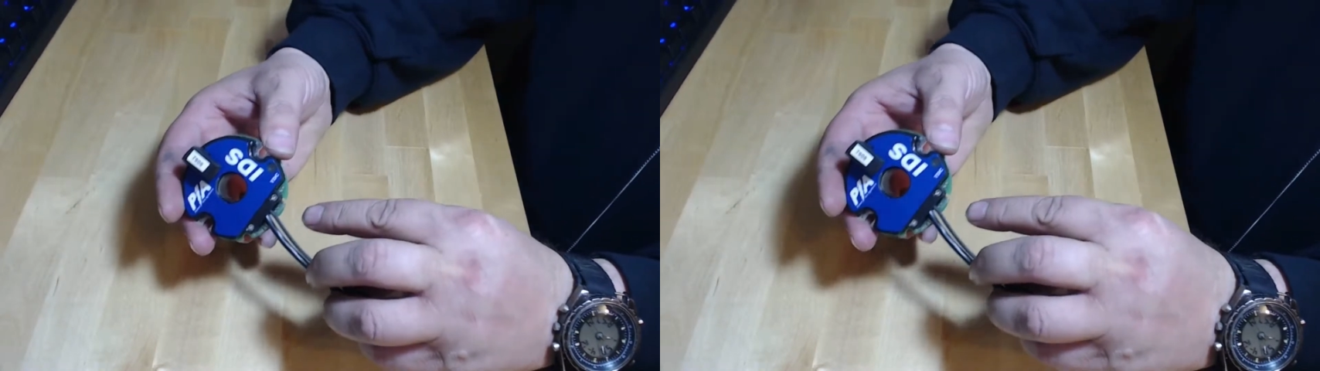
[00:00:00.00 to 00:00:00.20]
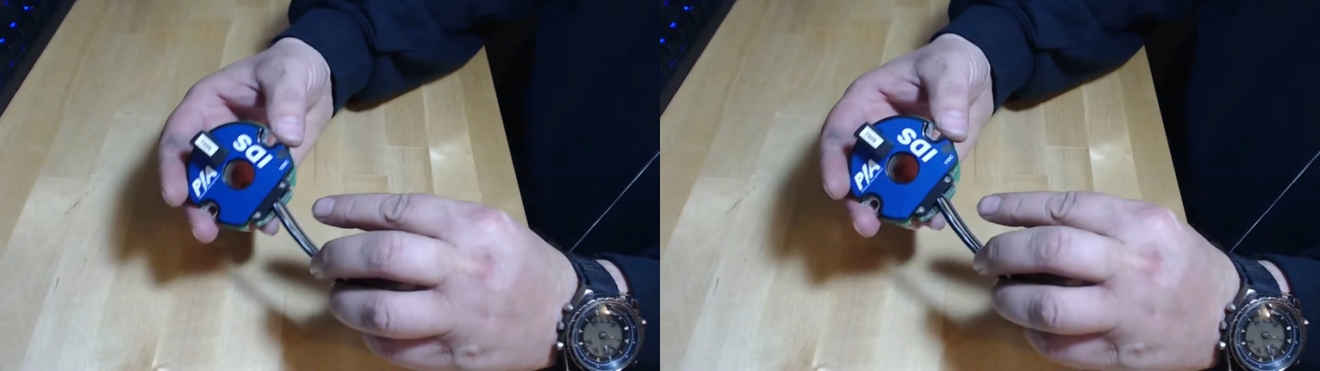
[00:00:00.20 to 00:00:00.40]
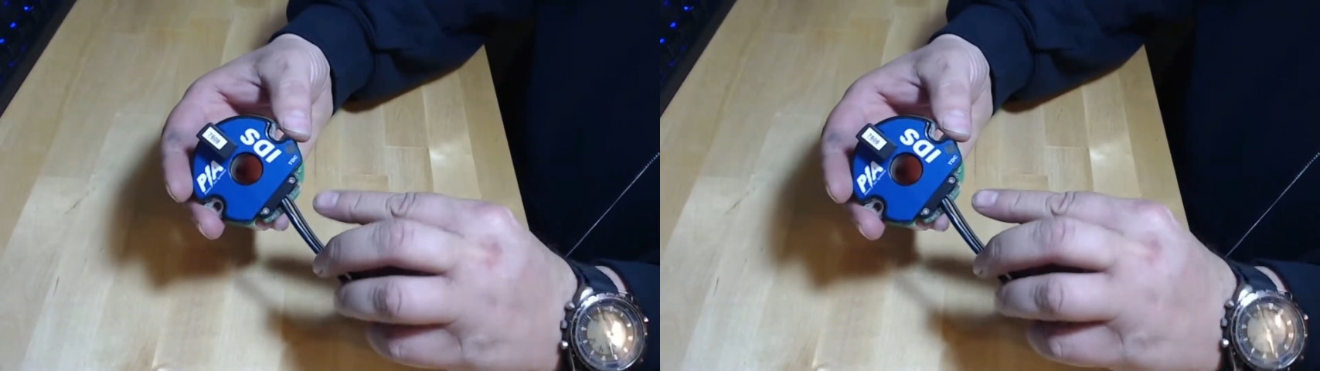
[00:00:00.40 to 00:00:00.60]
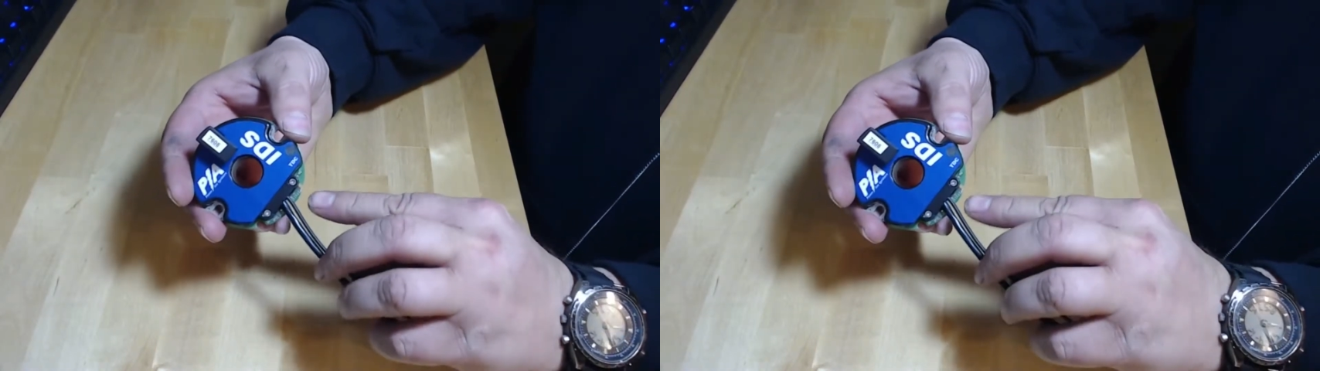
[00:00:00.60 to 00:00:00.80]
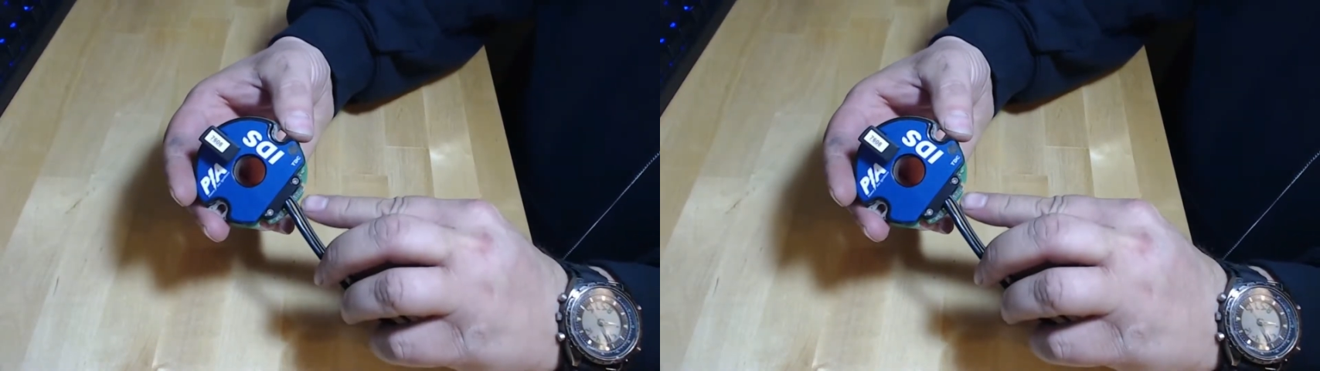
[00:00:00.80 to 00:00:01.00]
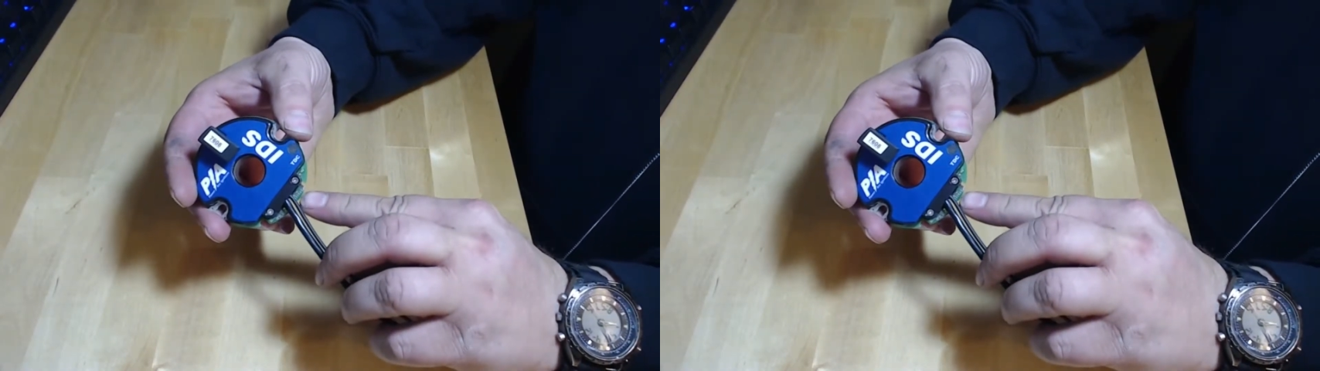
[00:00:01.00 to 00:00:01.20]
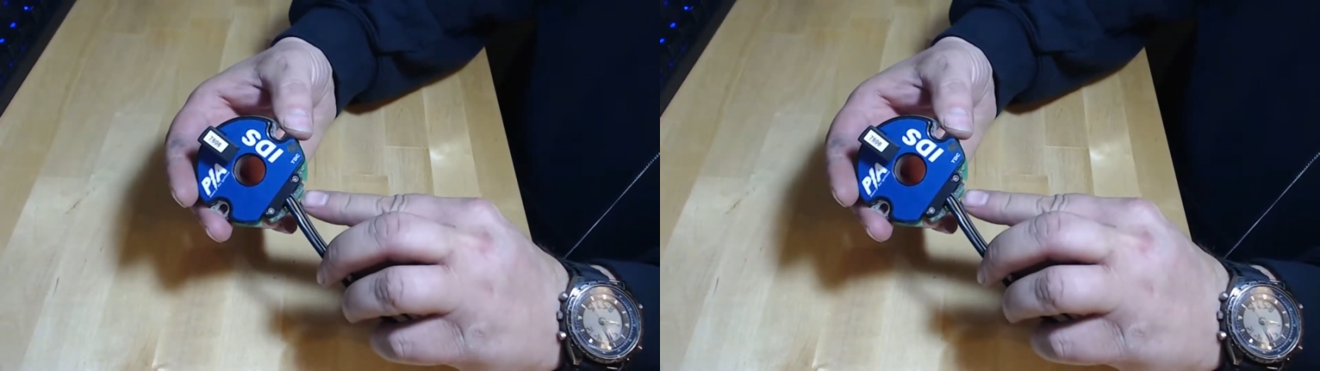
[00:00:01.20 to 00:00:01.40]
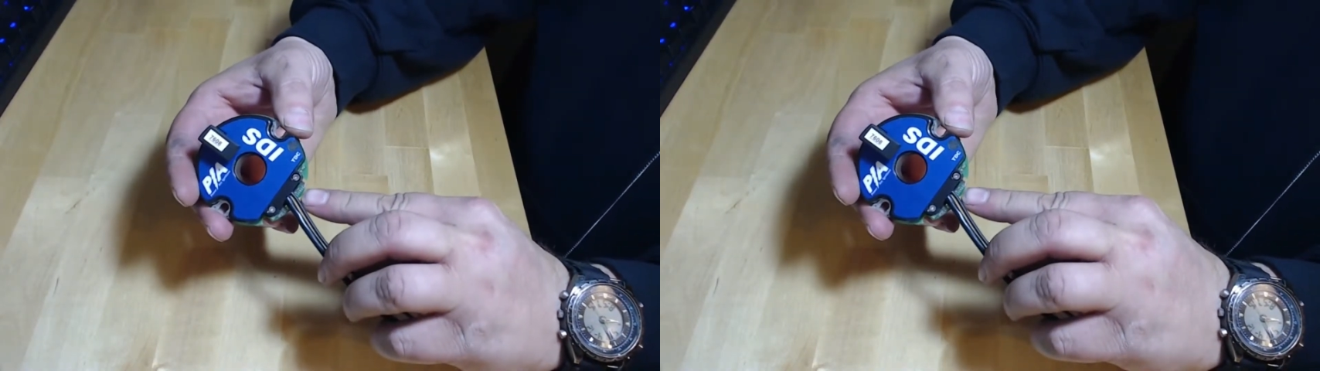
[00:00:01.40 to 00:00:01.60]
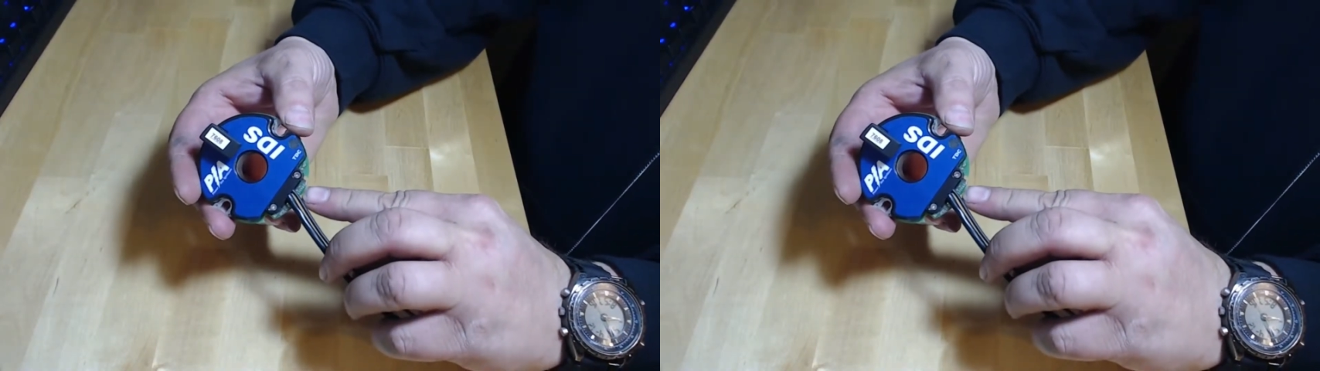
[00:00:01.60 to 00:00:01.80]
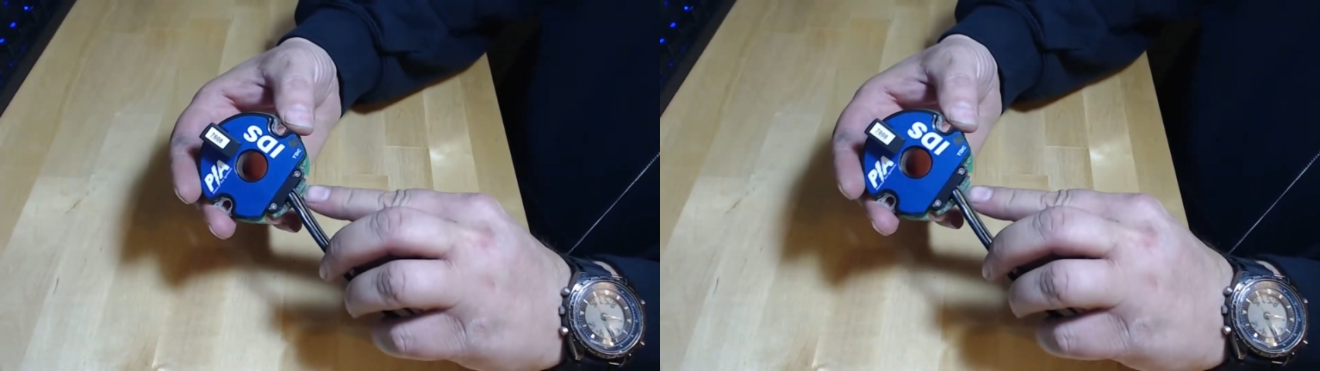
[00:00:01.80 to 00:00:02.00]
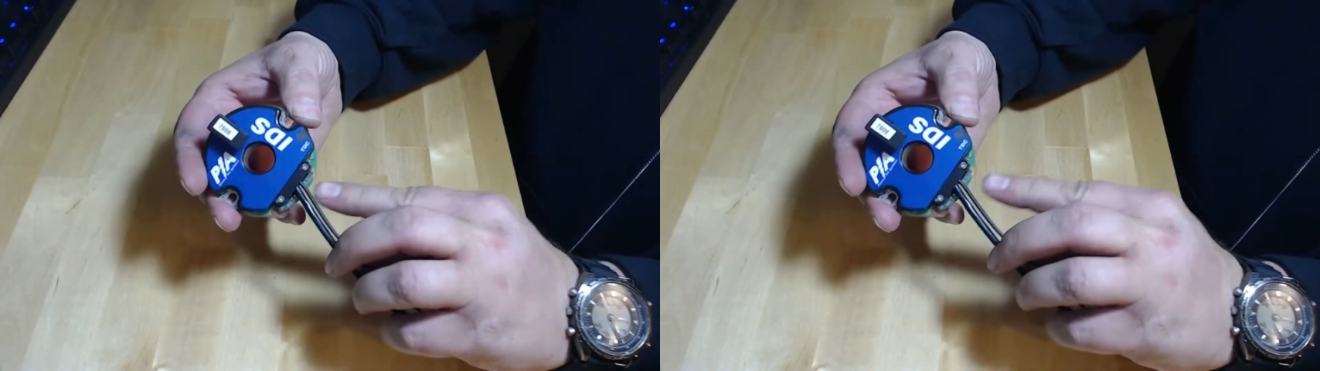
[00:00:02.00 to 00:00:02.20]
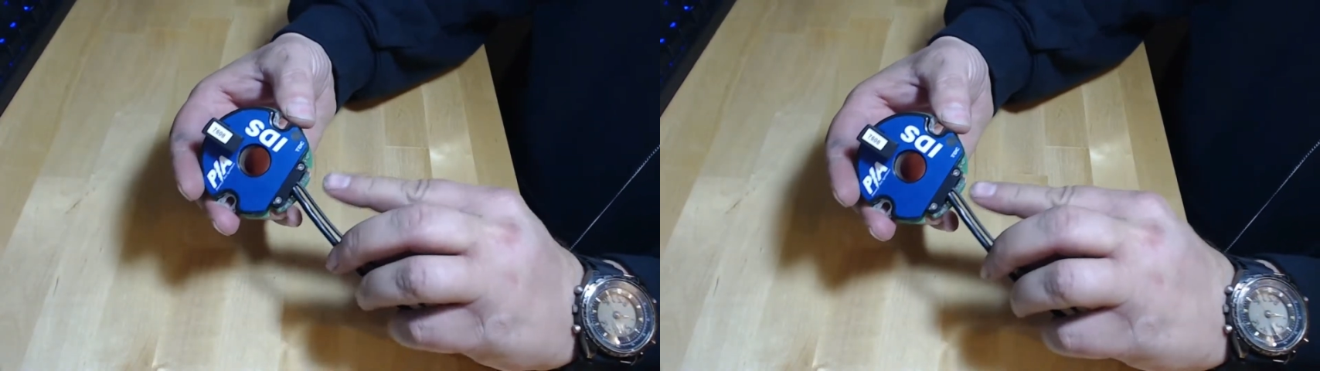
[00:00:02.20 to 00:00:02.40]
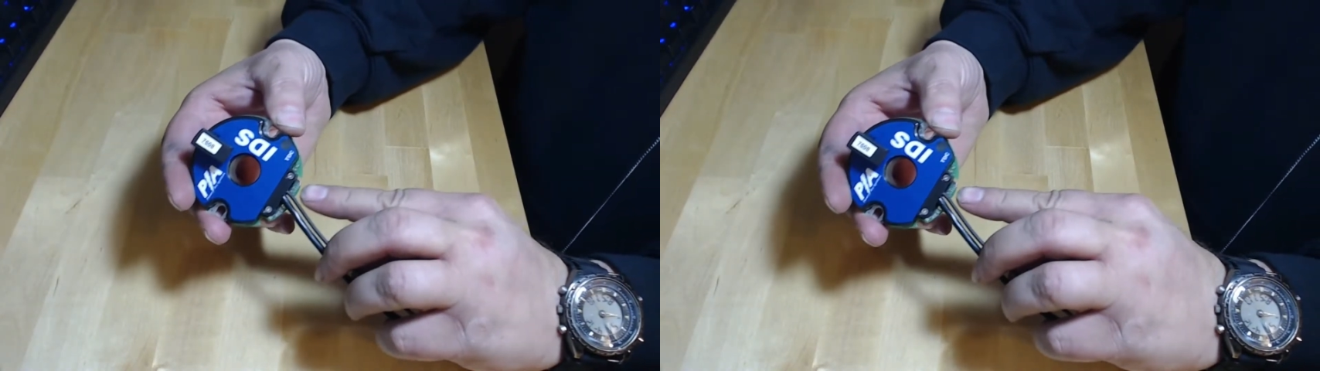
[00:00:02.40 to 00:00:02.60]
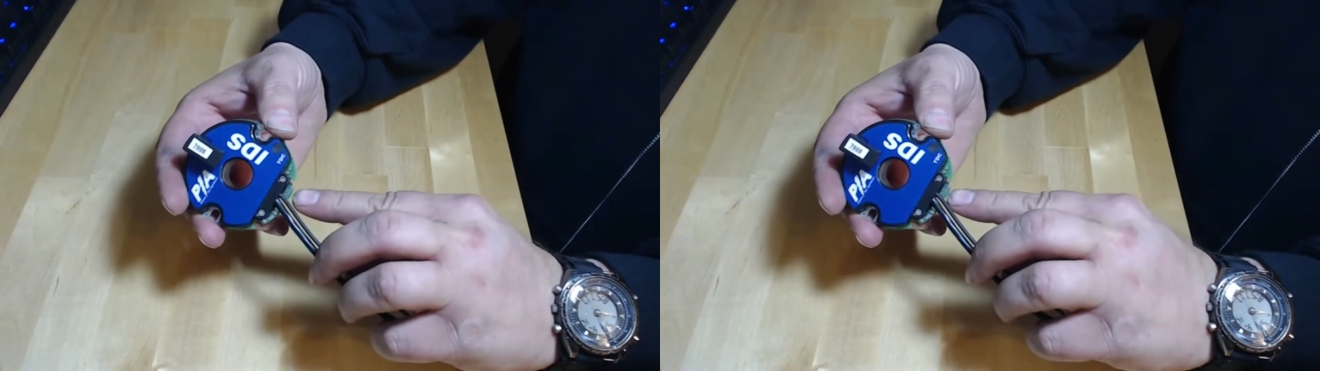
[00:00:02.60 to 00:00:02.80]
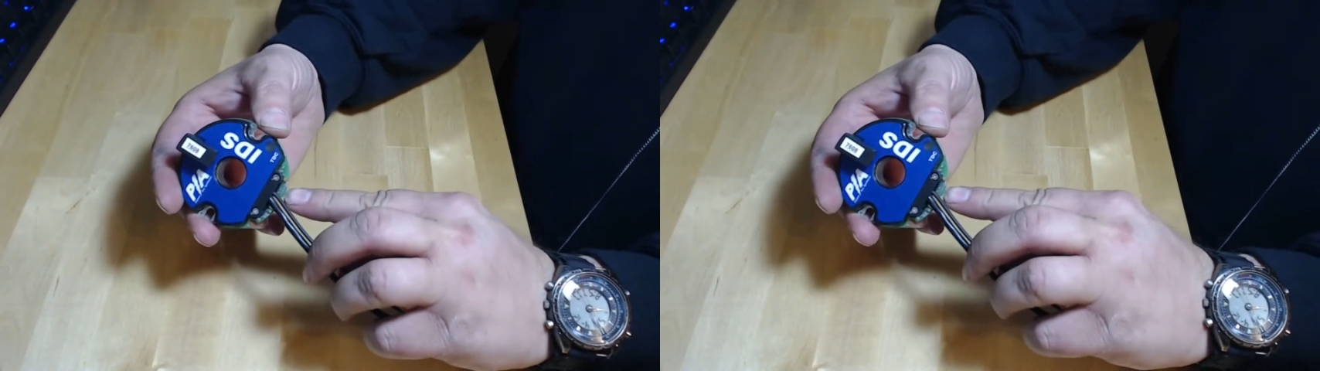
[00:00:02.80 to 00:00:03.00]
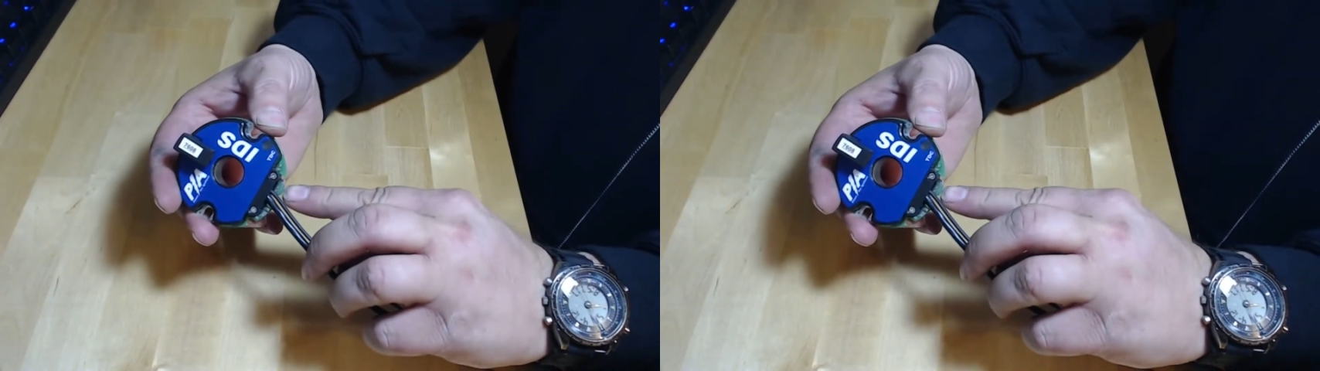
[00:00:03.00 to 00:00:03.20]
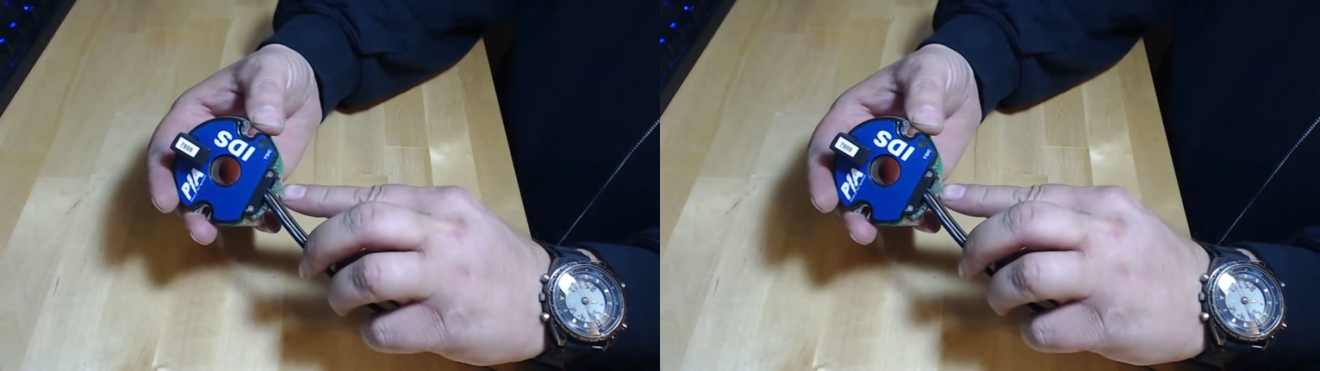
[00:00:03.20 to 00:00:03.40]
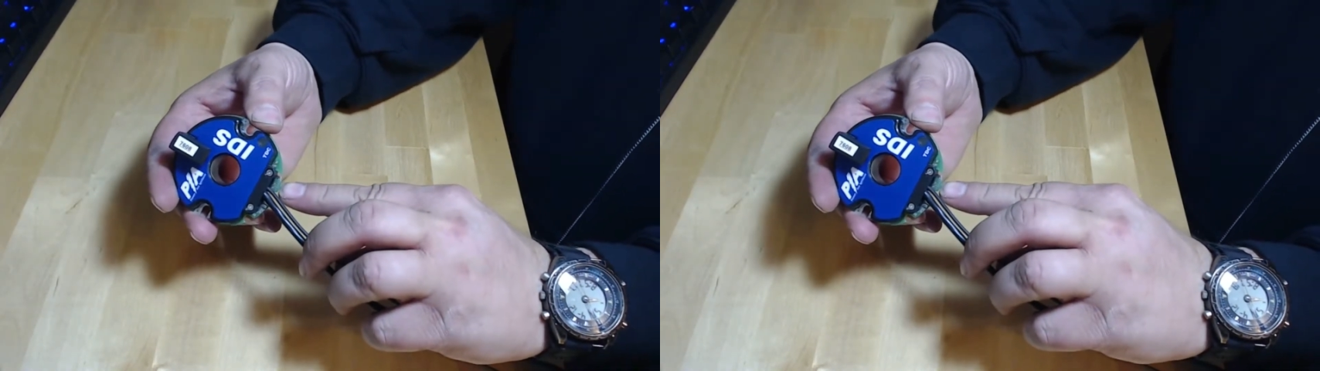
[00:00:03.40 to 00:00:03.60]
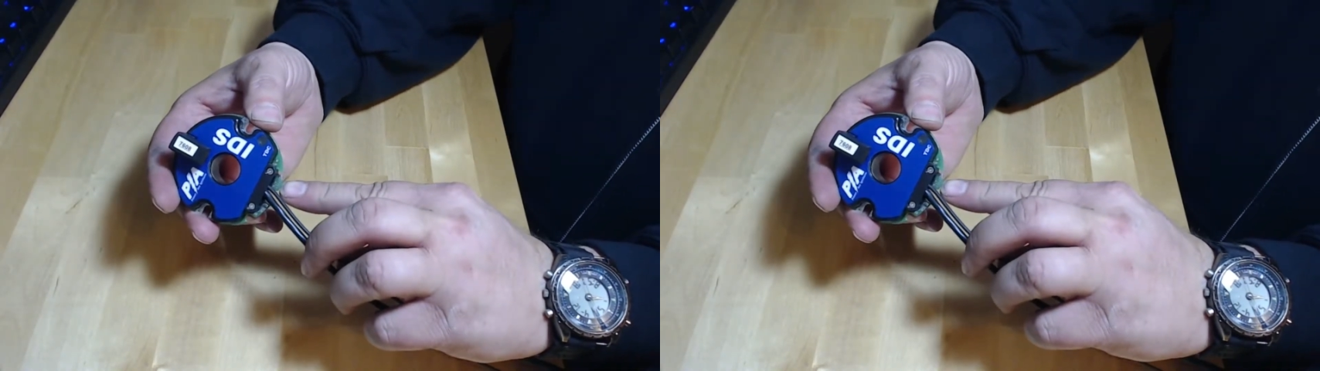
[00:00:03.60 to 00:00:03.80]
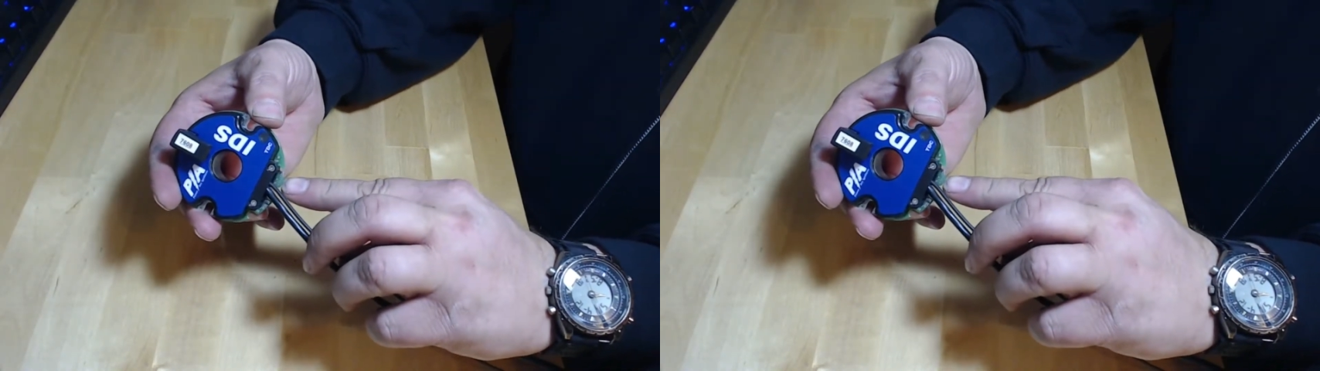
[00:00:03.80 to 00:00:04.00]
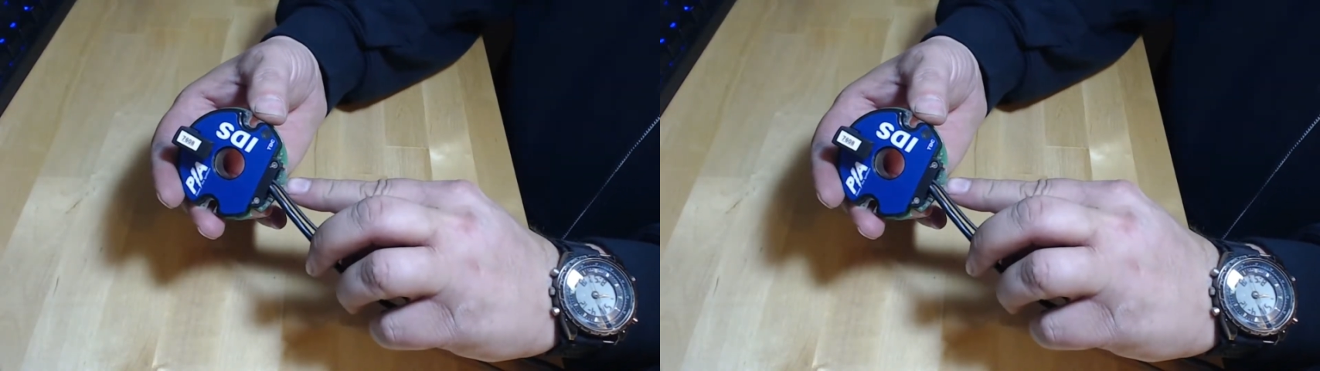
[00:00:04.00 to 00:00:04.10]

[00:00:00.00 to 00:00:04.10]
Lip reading: No face is visible, so there are no lips to read.